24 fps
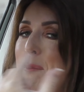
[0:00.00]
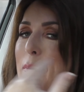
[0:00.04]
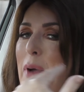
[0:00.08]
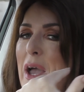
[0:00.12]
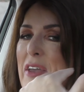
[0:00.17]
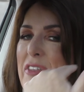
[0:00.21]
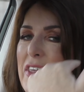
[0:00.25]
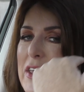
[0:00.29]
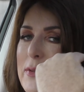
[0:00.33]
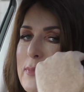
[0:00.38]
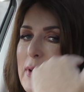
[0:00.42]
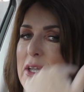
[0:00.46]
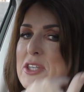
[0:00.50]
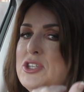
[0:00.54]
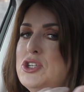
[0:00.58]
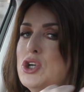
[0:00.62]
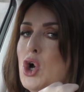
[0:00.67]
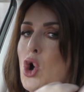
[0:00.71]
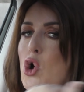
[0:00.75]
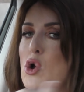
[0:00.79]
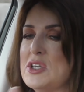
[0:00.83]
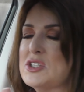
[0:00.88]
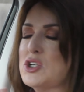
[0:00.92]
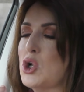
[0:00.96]
I think my
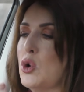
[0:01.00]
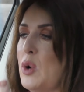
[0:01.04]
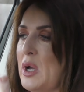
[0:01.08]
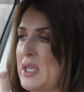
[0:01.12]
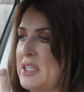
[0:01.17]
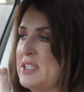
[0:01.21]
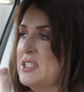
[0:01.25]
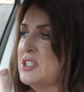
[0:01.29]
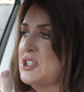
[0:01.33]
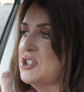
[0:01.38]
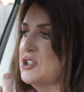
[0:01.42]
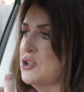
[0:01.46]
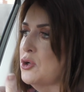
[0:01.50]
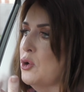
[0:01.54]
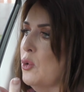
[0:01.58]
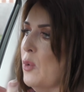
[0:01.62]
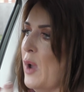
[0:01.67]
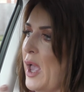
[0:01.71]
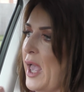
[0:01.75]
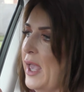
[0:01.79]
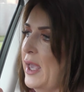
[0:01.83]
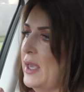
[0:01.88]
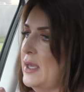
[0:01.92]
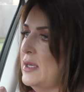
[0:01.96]
jaw is quite
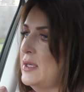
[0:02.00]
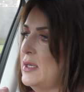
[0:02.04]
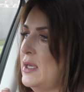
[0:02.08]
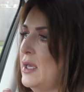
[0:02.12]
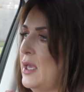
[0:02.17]
square.